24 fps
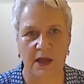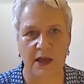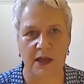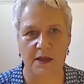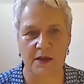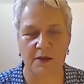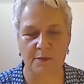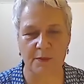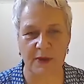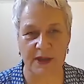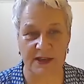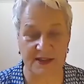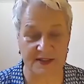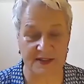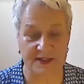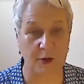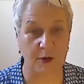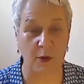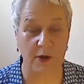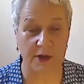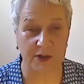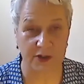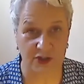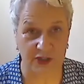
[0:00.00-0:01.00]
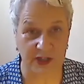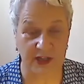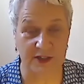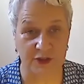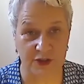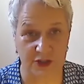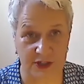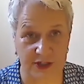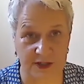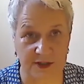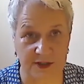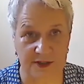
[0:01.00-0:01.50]
makes it quite
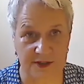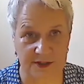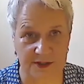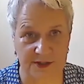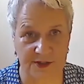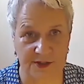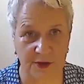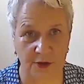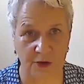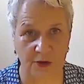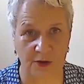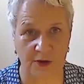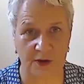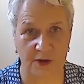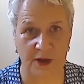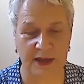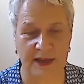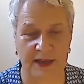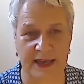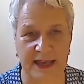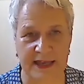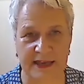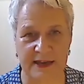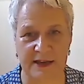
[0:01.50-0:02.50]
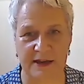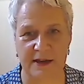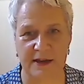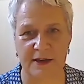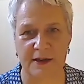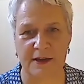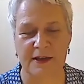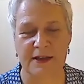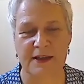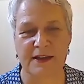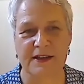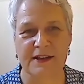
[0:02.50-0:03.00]
challenging. So again,
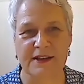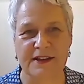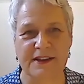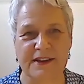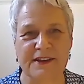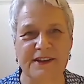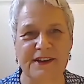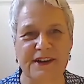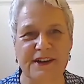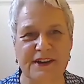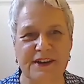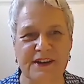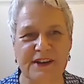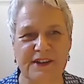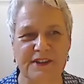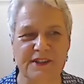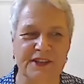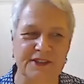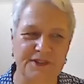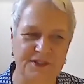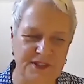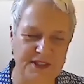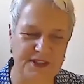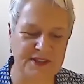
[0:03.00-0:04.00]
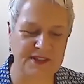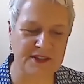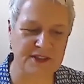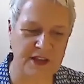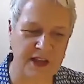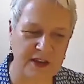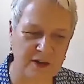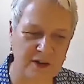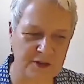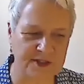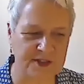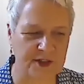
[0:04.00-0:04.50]

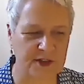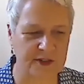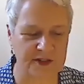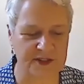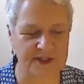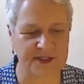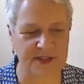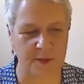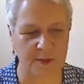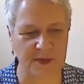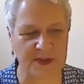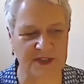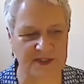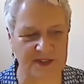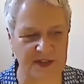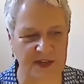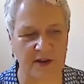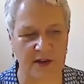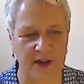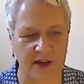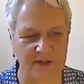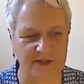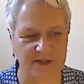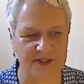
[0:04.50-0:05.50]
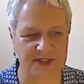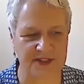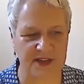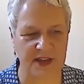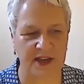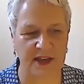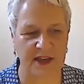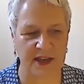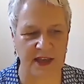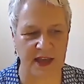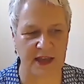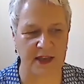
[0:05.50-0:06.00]
and also to some extent, I have to say
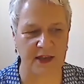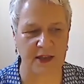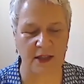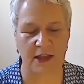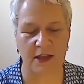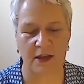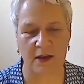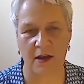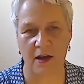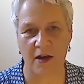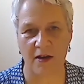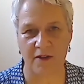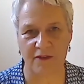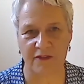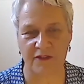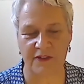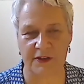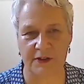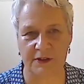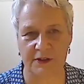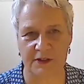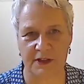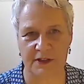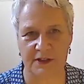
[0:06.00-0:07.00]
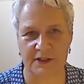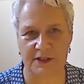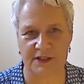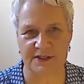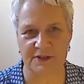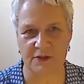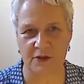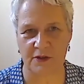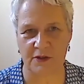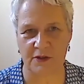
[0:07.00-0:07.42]
again that I feel that there's not